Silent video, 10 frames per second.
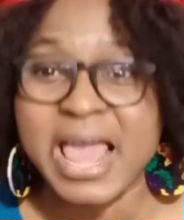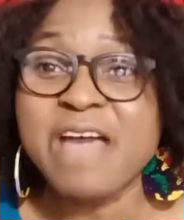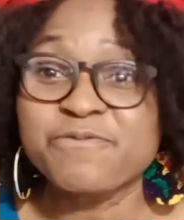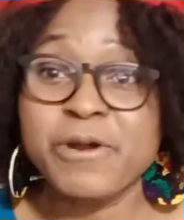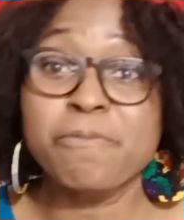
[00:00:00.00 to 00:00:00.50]

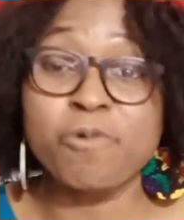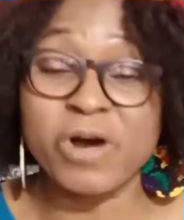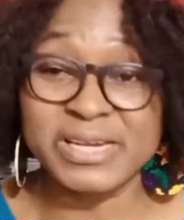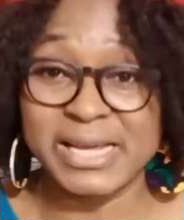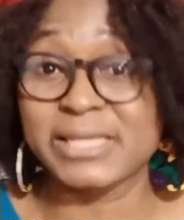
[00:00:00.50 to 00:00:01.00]

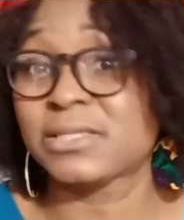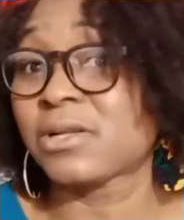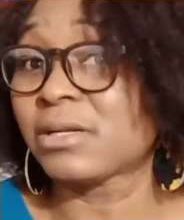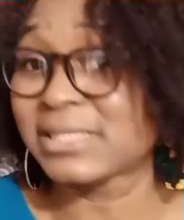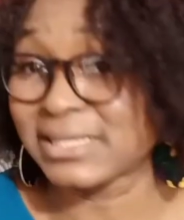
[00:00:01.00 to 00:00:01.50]
everyone is
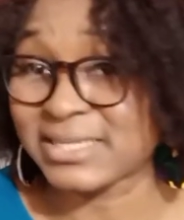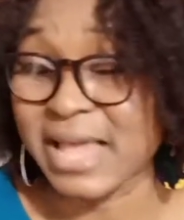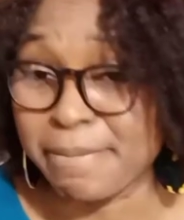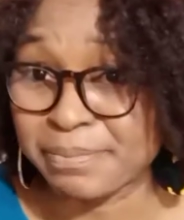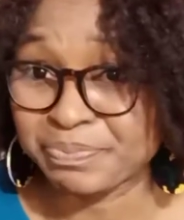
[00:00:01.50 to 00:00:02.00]
not the
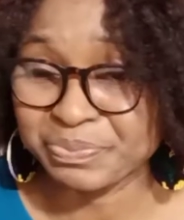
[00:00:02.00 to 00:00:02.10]
same.